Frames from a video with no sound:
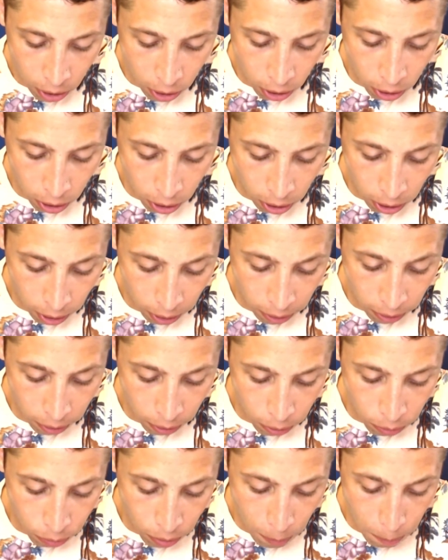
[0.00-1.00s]
are
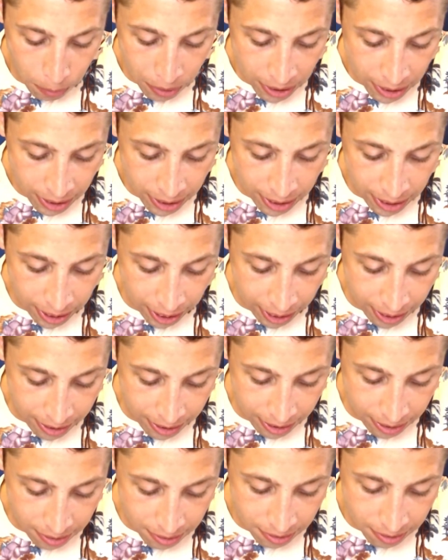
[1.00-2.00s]
repeated
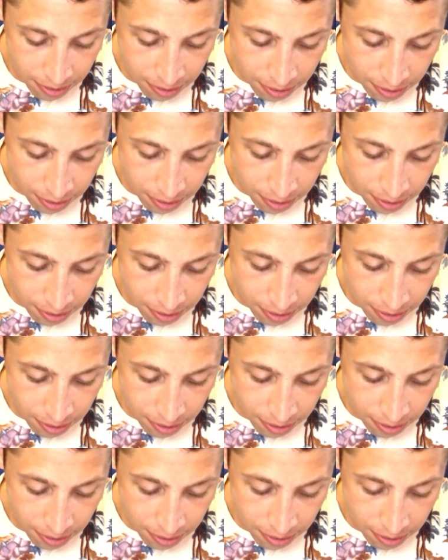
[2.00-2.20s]
ideas,